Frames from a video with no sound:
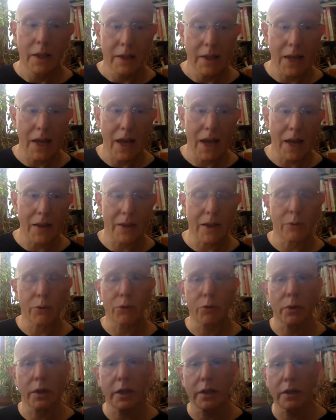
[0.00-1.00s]
Yeah, that
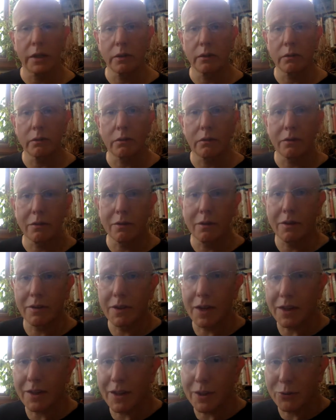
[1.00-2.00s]
was when I did,
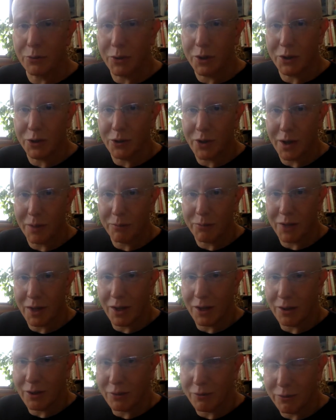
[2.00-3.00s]
that's when it dropped
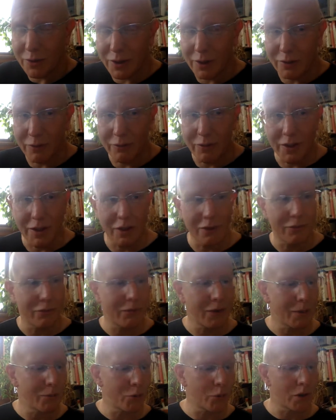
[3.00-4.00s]
down in
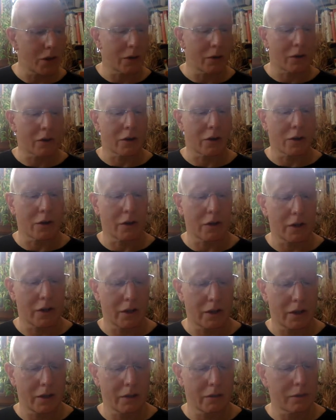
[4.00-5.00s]
February, or
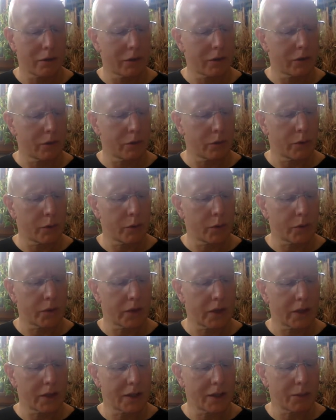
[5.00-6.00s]
let's see, when was
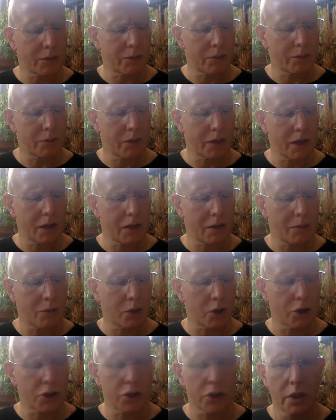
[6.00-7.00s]
that? That was the end of
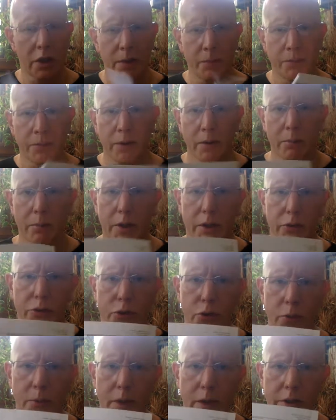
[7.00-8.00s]
March. But in
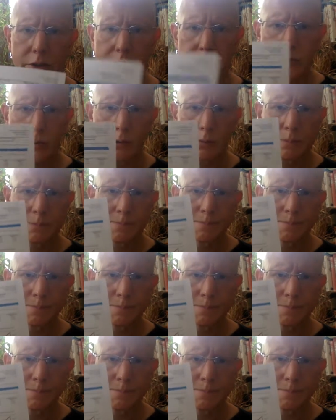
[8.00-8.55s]
2 months,